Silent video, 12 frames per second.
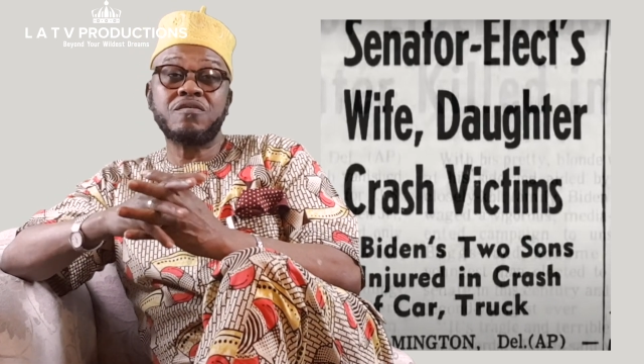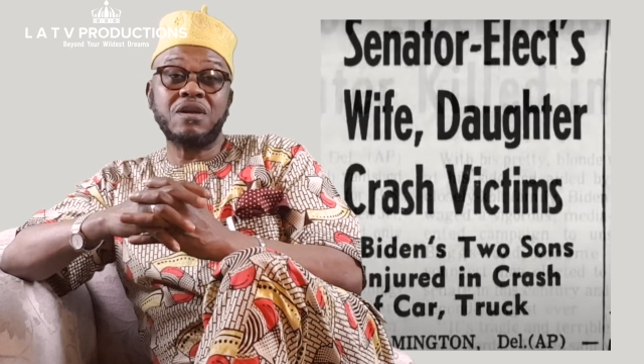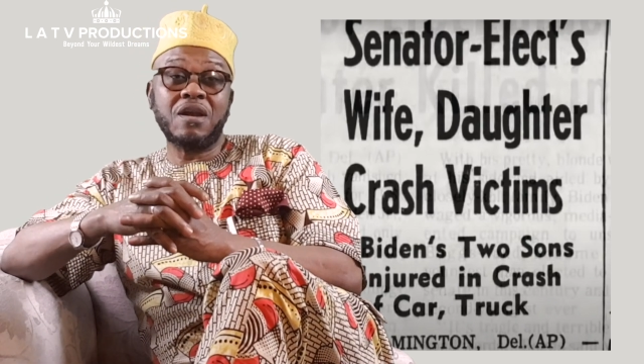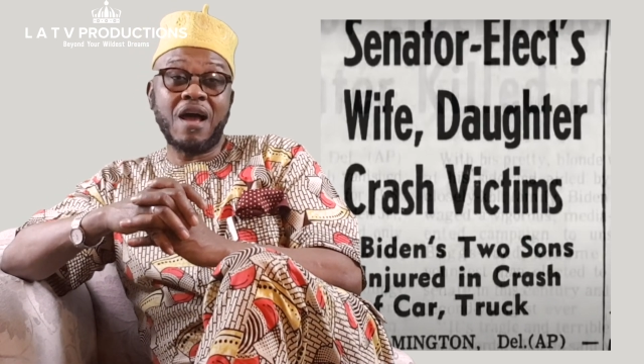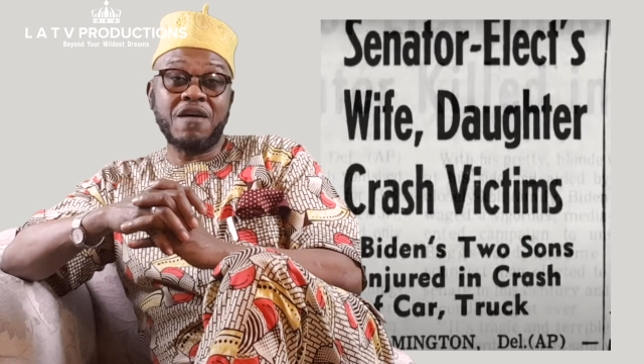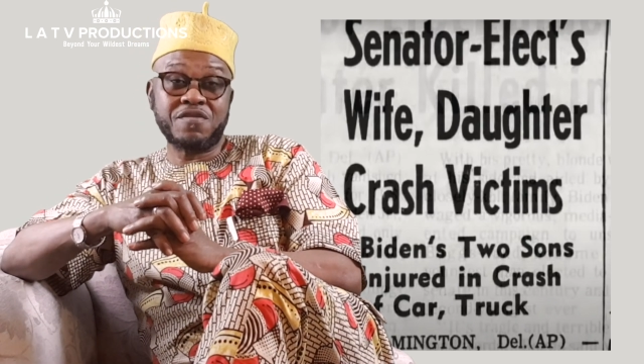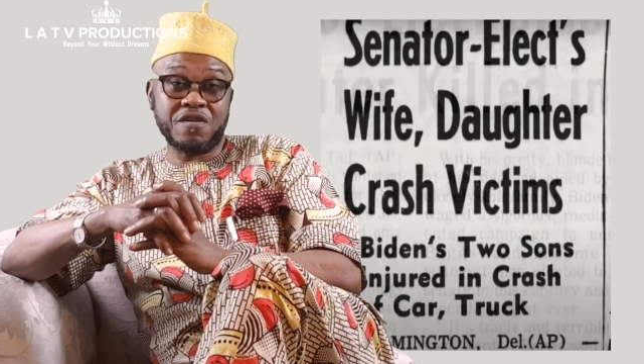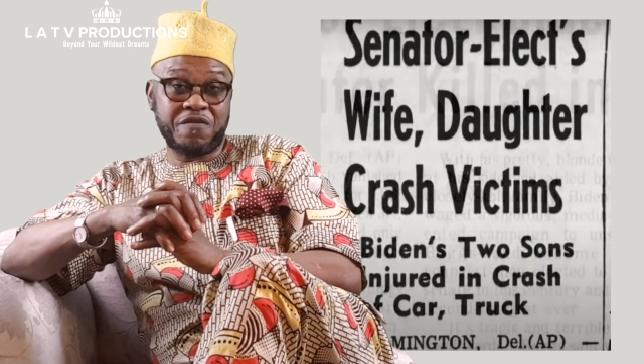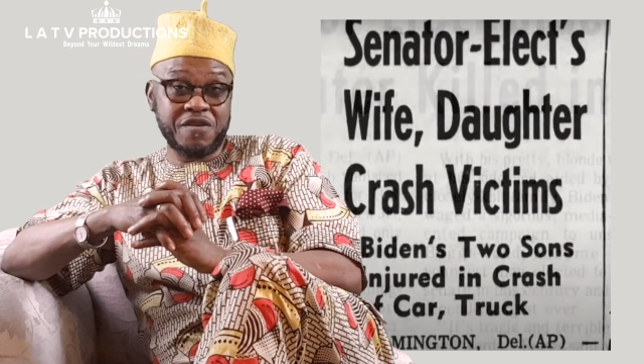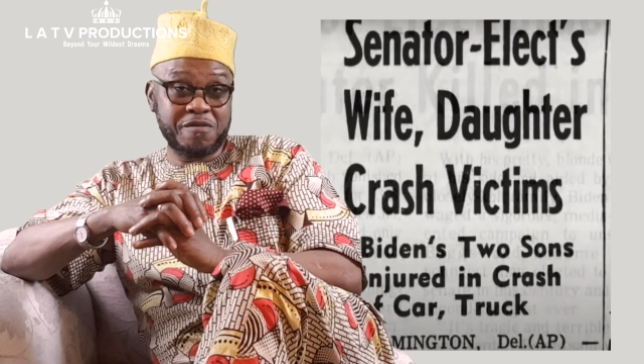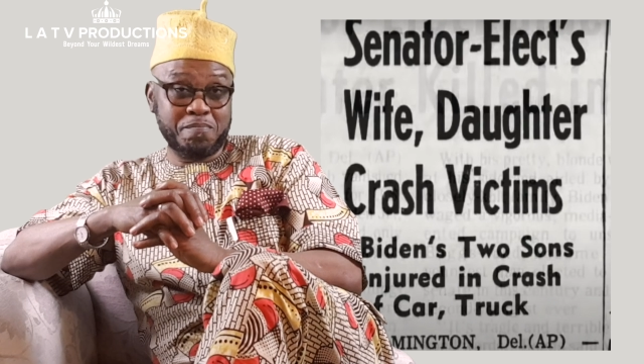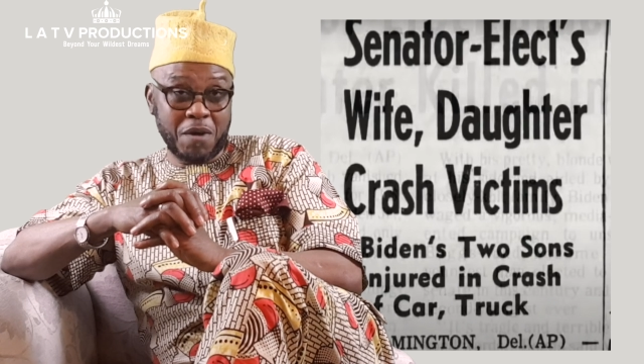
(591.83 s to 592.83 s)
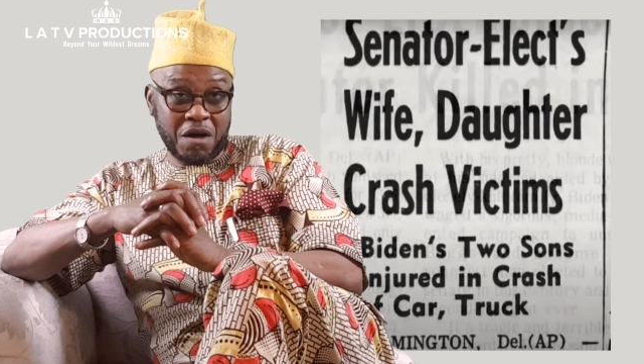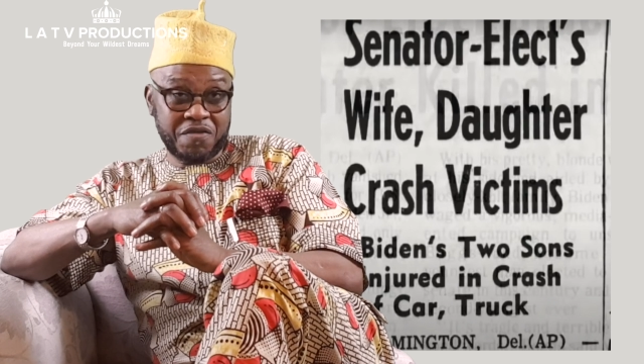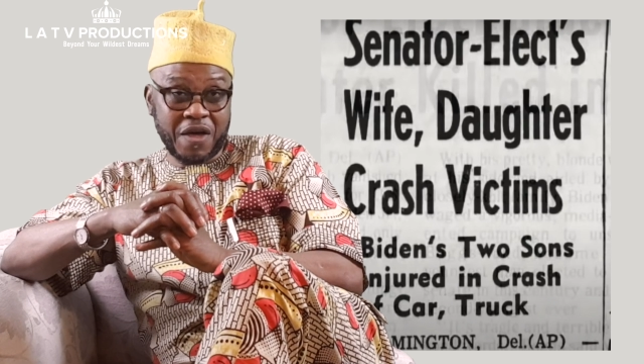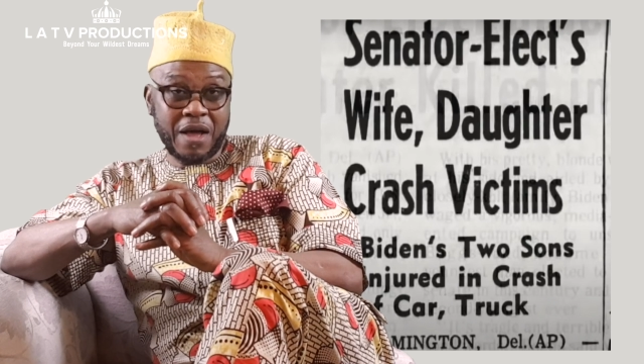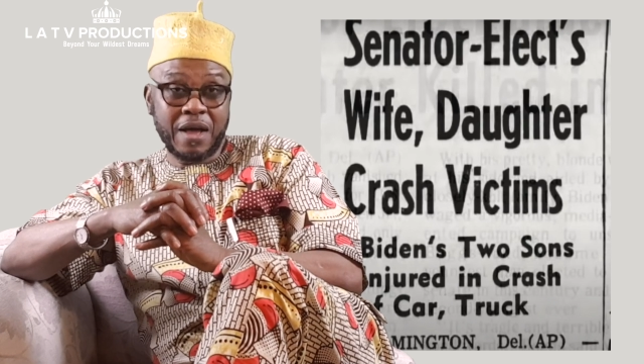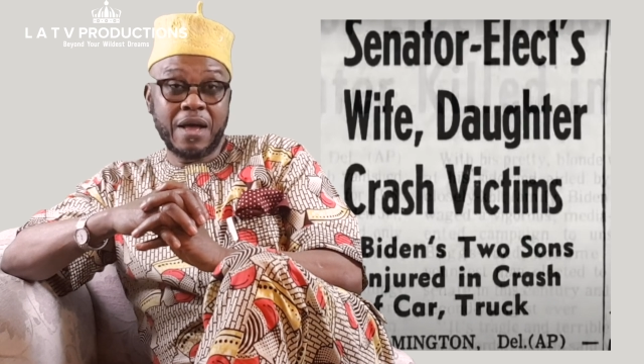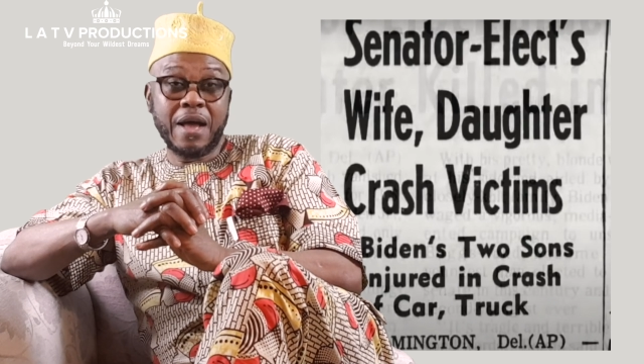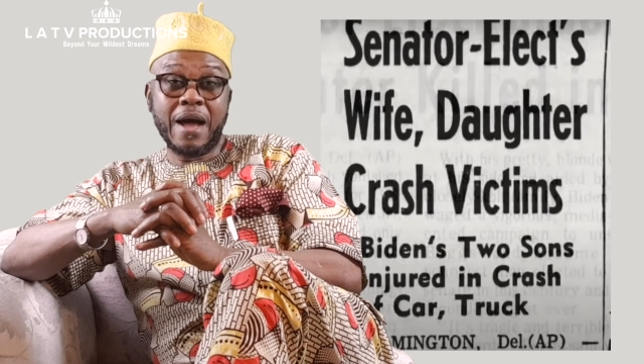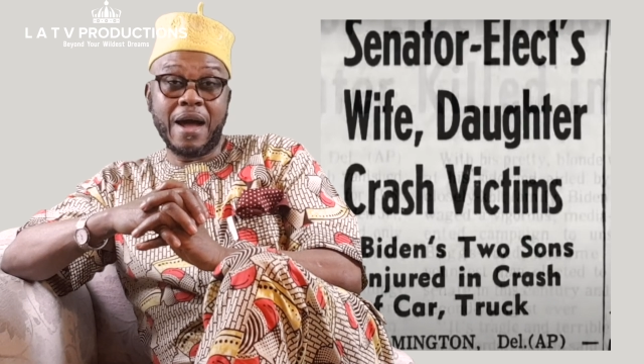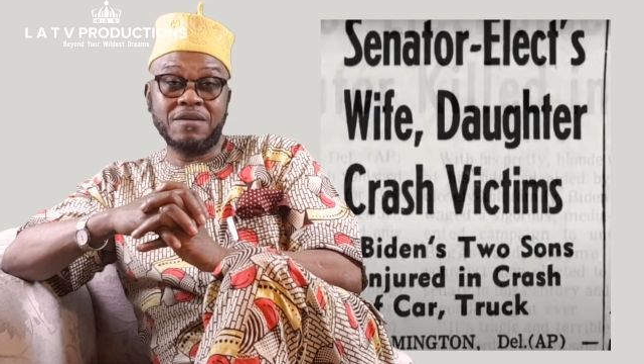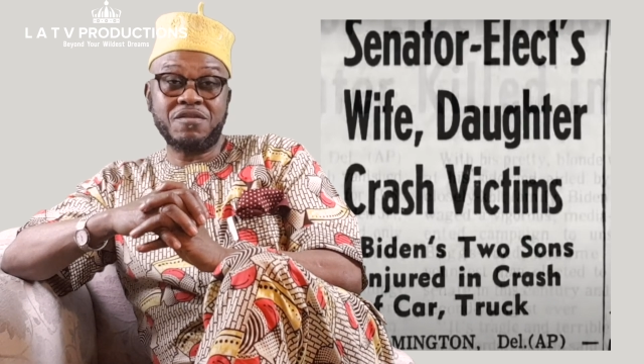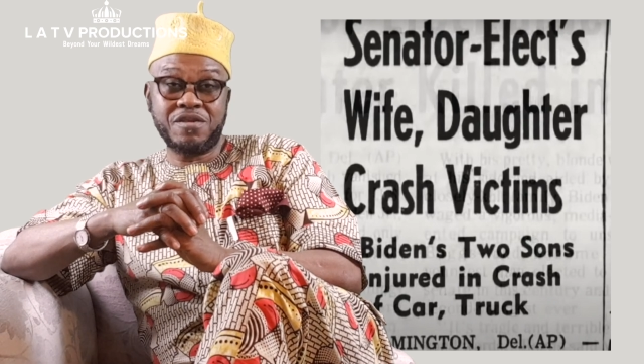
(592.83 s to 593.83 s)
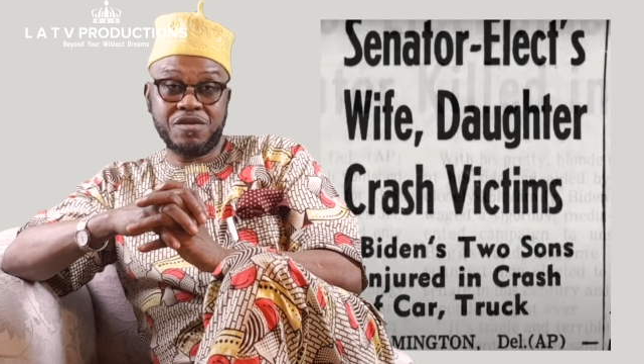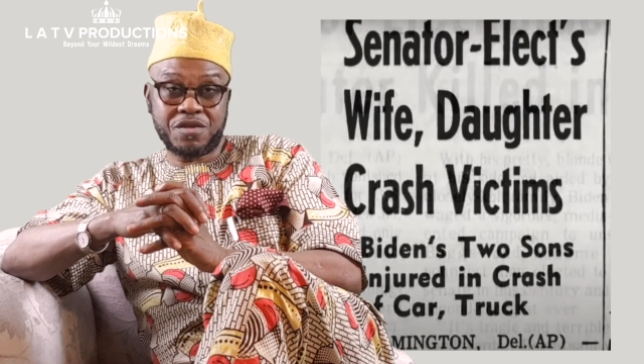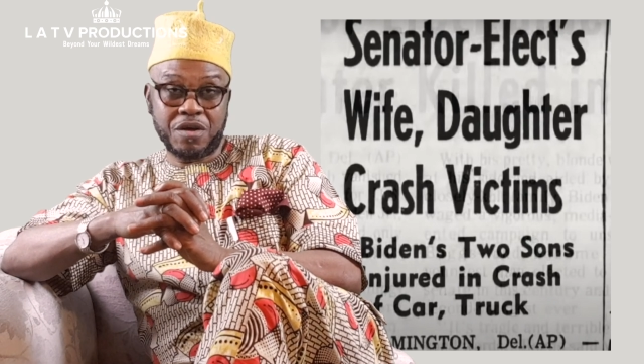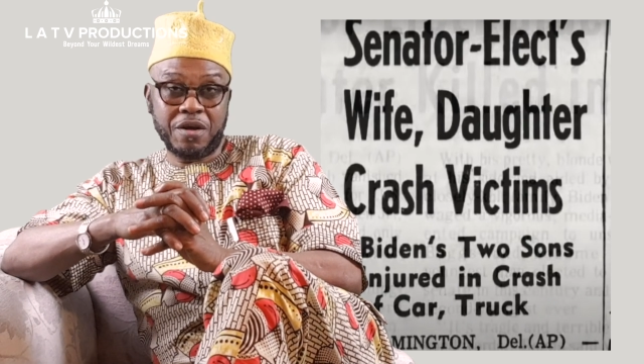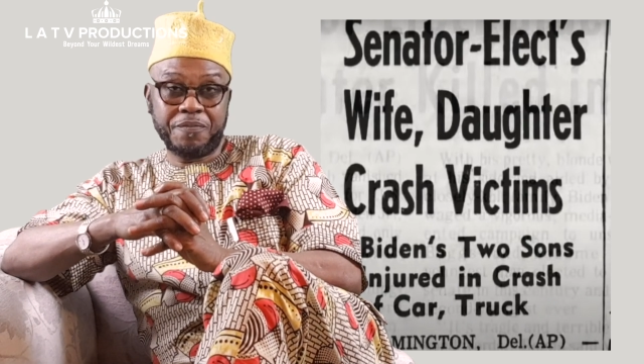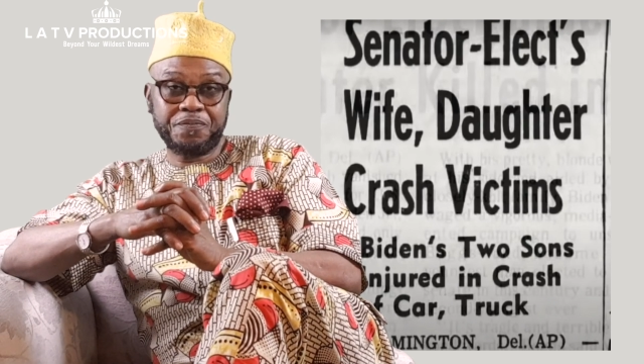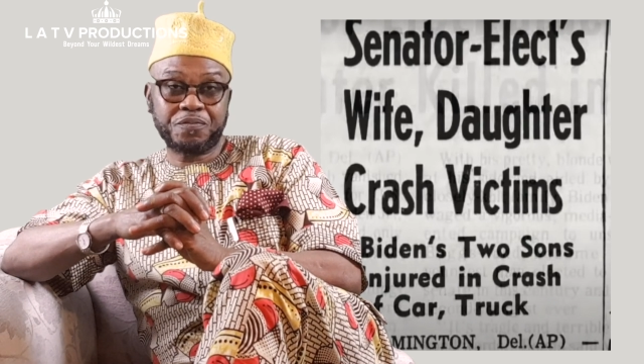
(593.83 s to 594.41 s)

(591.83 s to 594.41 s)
the lives of his mother and sister.